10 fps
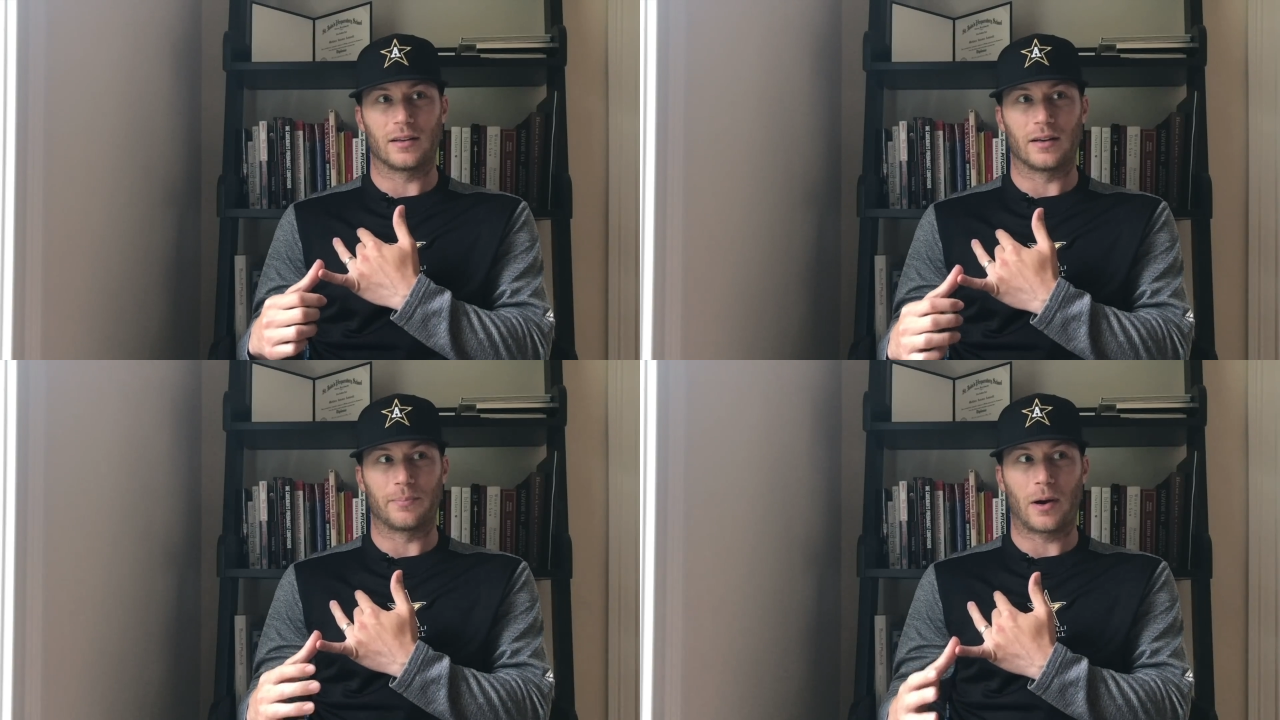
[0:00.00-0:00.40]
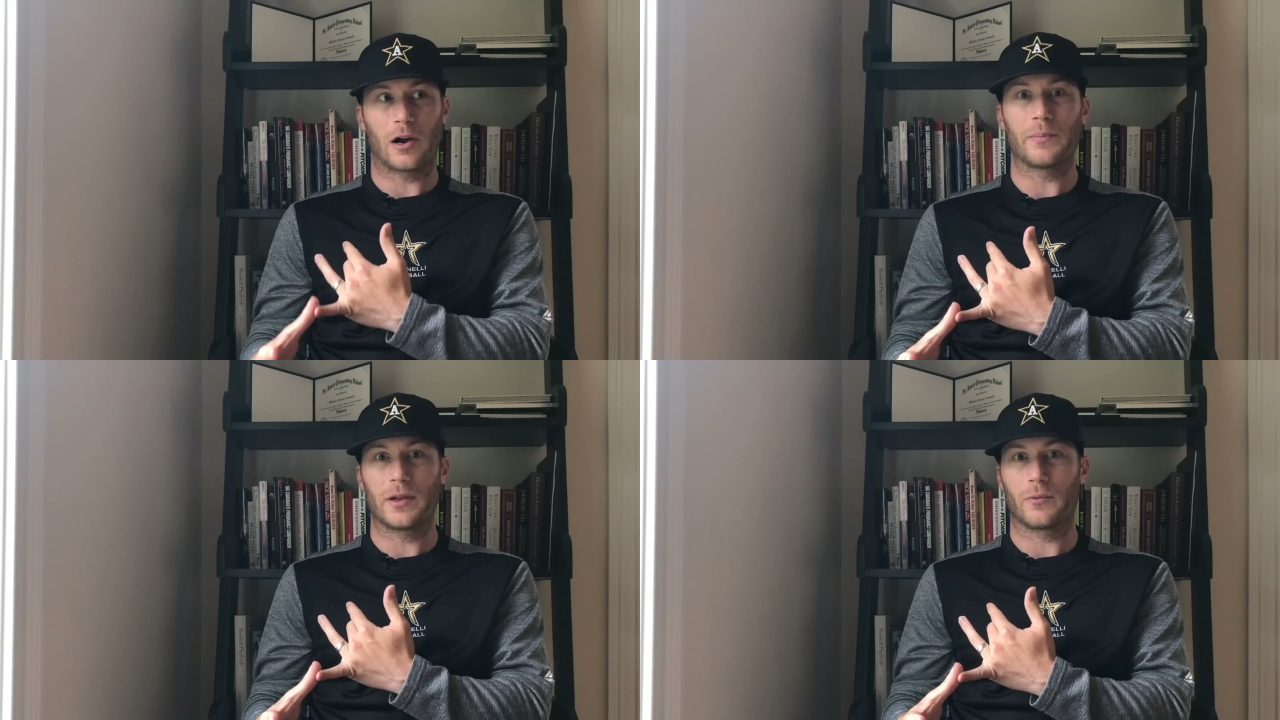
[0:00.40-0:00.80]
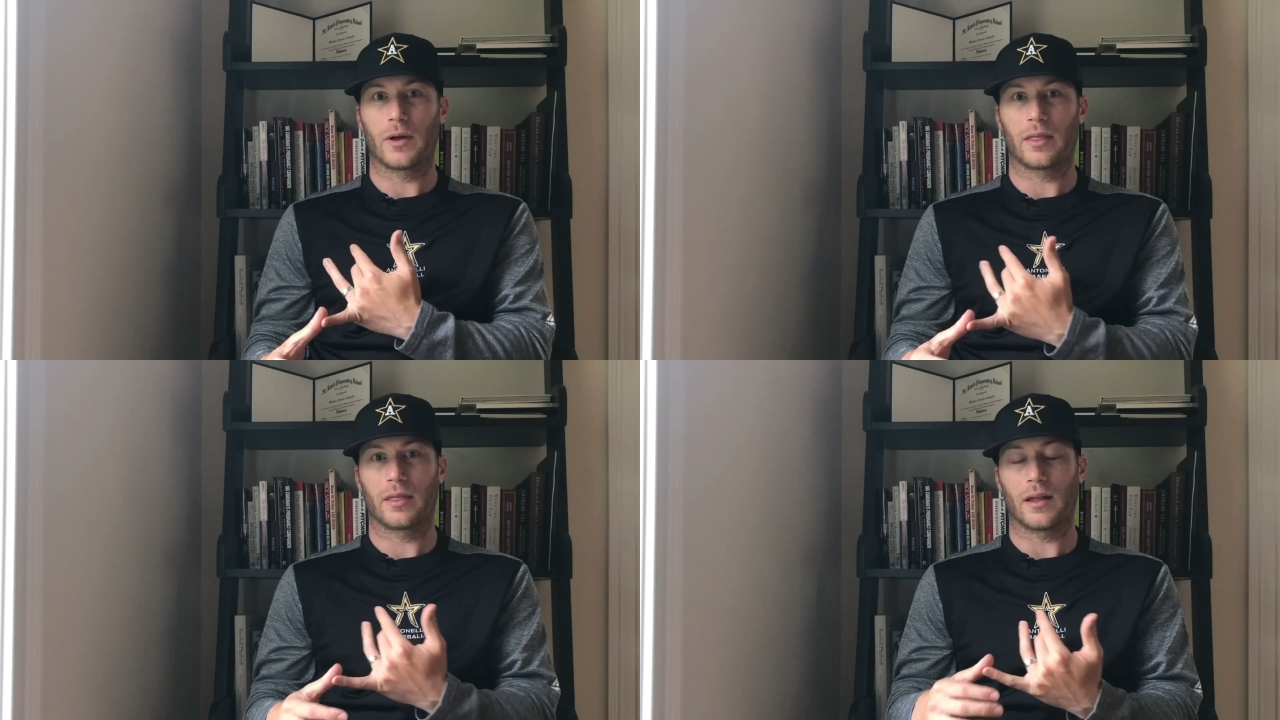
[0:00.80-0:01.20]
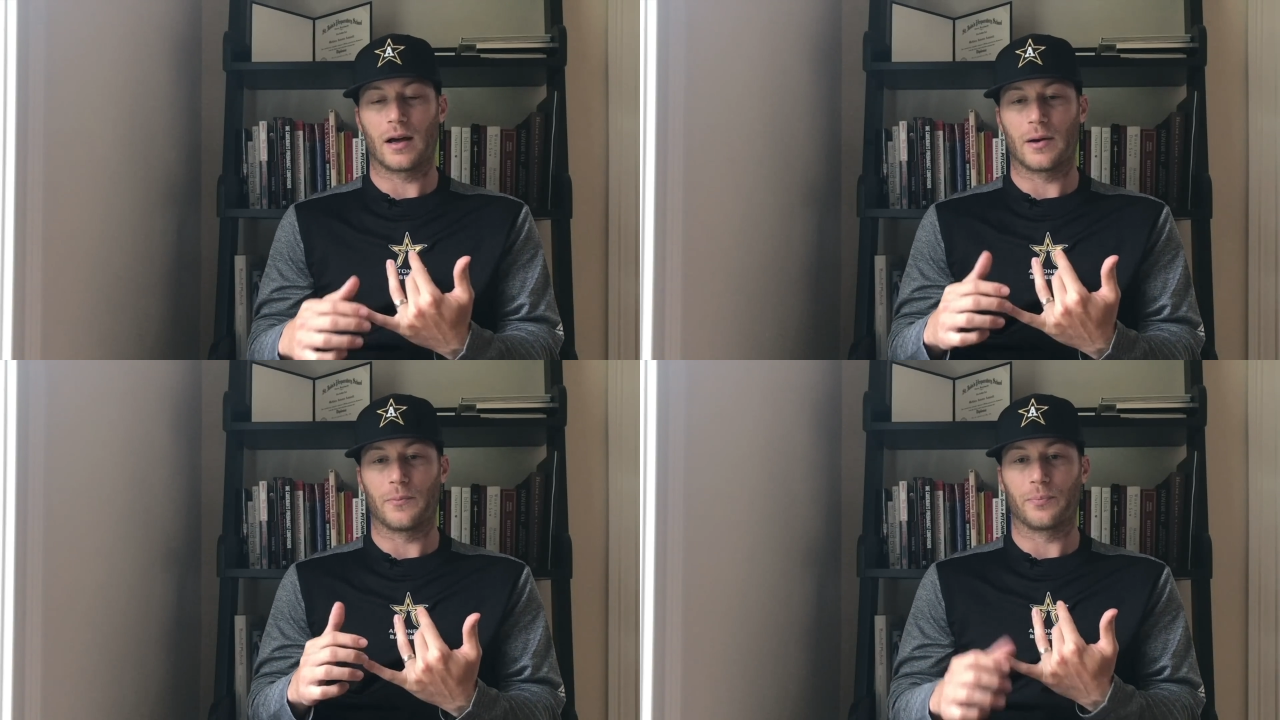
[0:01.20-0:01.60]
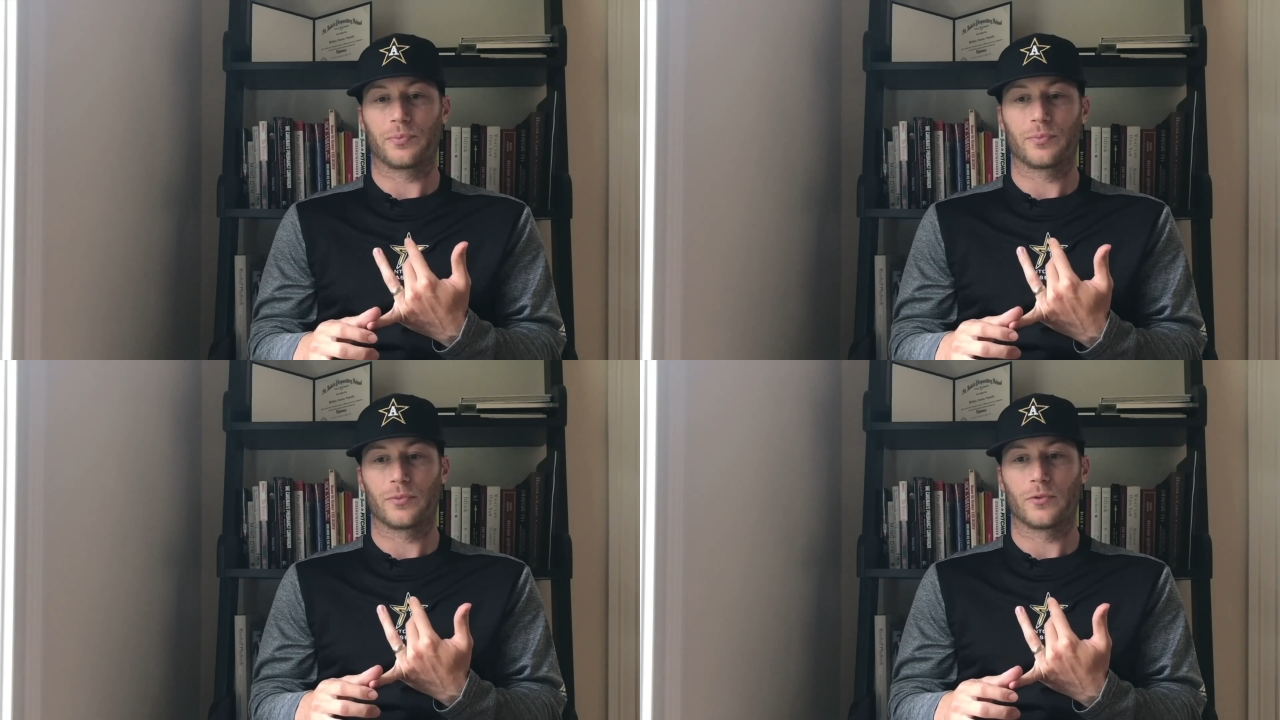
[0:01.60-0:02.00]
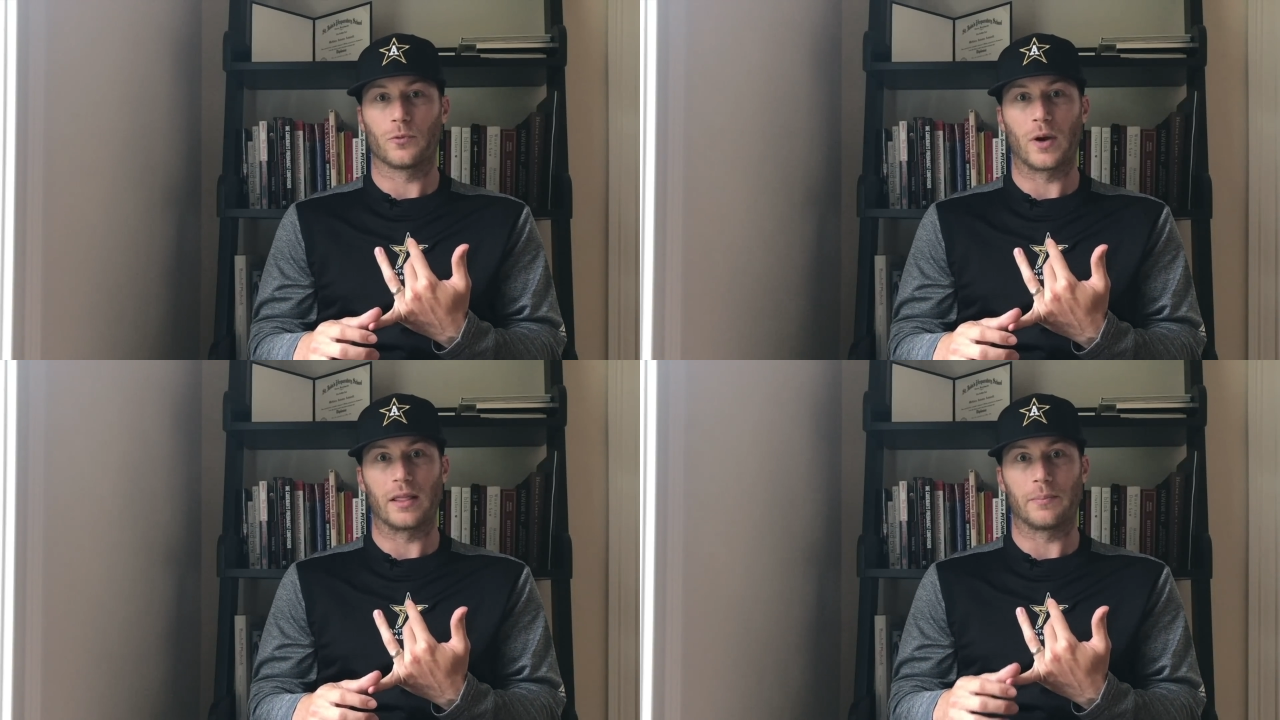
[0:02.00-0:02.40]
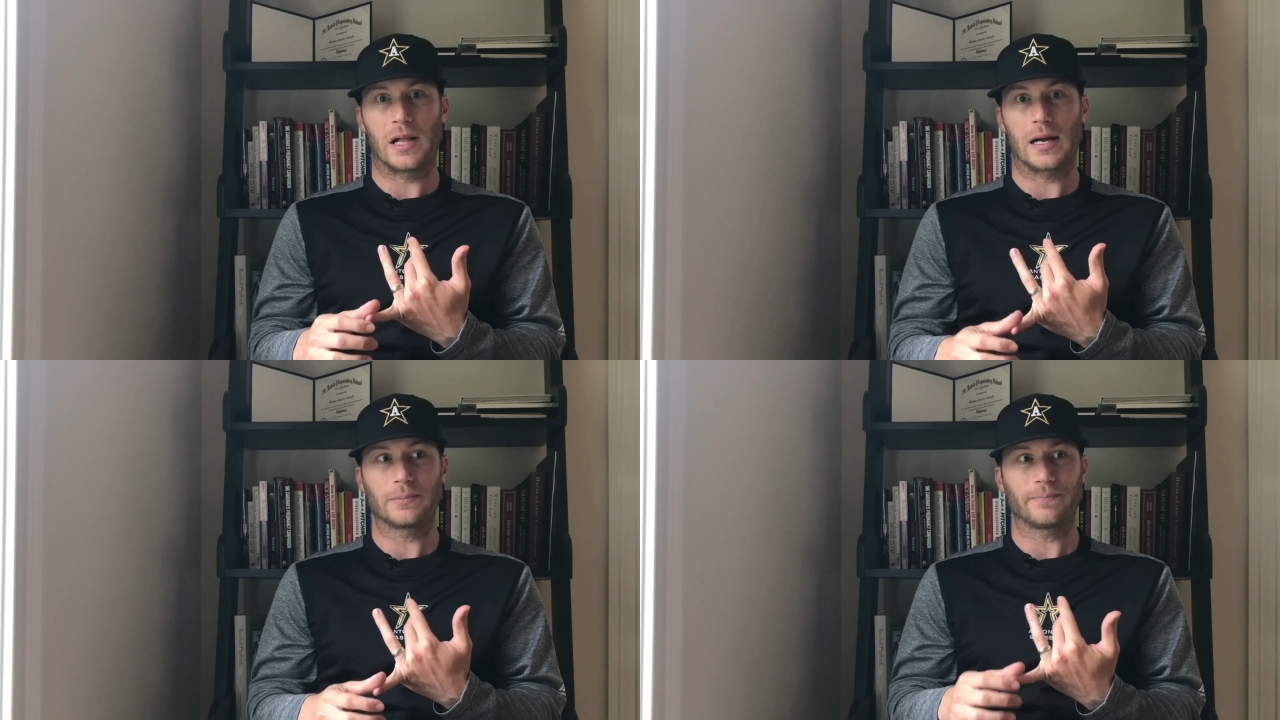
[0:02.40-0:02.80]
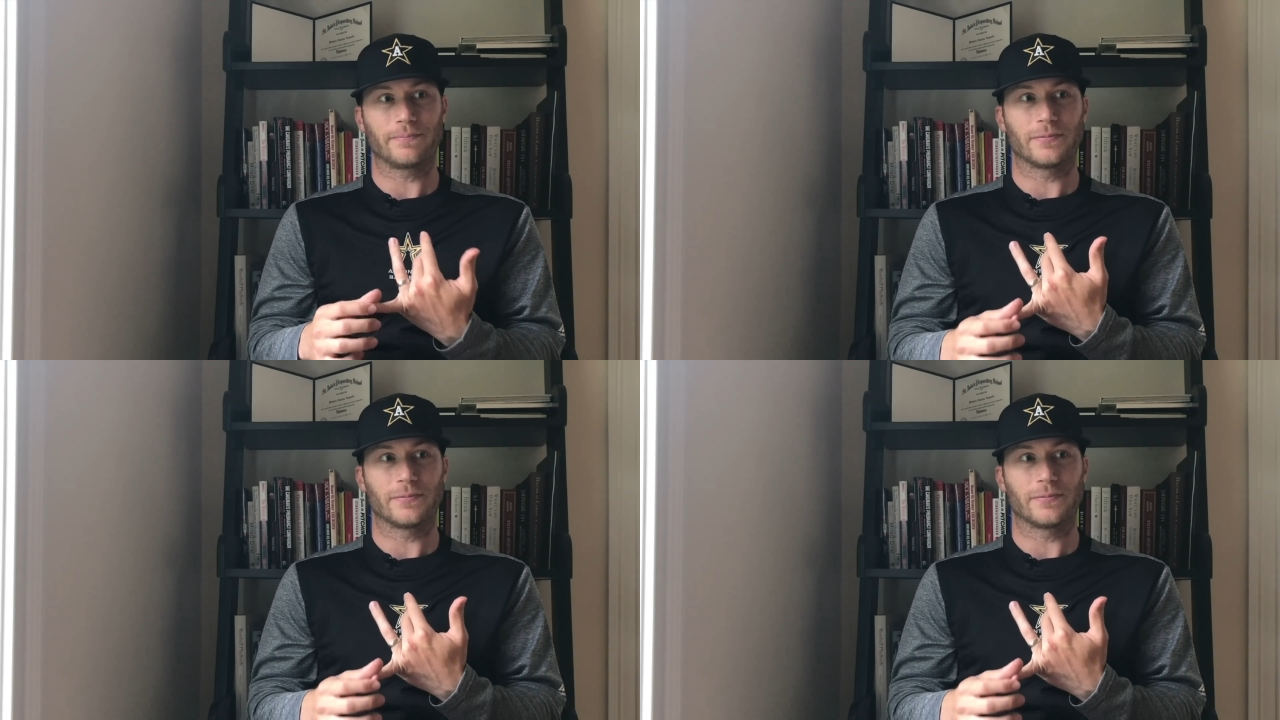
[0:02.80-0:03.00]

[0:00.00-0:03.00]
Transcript: an apartment with um, Wade LeBlanc.